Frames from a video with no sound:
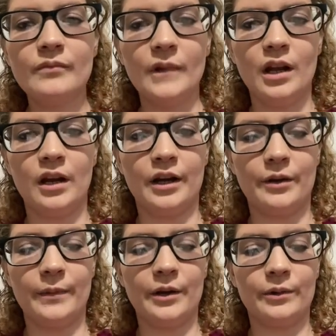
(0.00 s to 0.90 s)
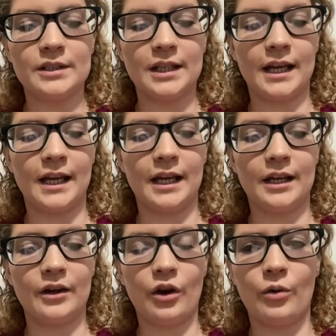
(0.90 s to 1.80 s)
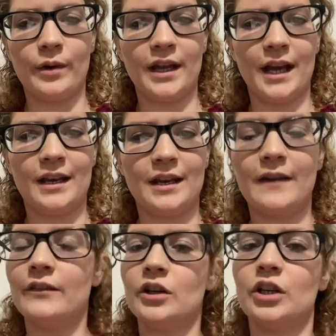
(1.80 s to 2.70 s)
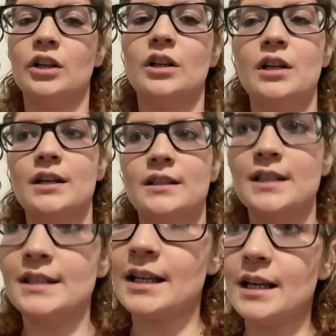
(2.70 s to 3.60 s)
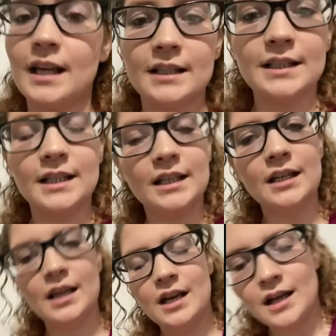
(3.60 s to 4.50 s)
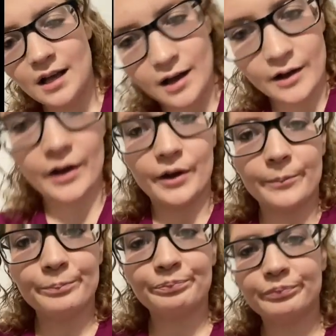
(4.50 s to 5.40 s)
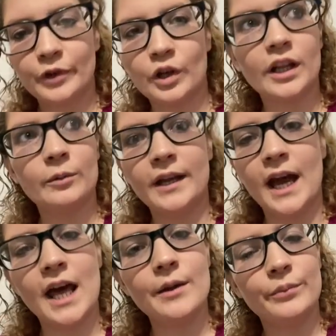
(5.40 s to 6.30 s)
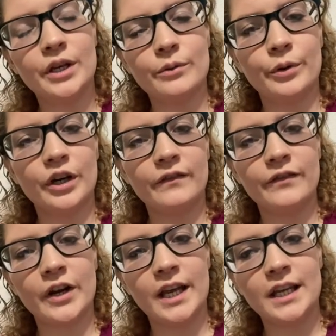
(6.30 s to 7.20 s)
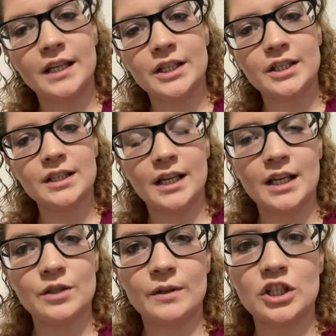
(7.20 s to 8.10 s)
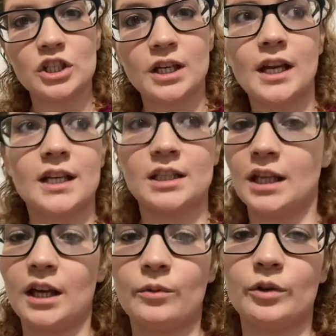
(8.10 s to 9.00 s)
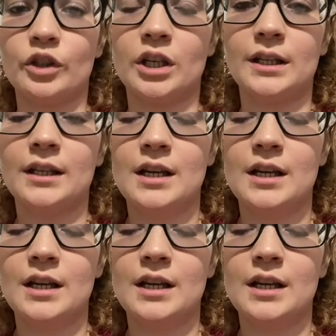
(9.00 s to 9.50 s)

It was like we had never disconnected. Or like we hadn't been apart for 8 years, I guess. We just connected like real good.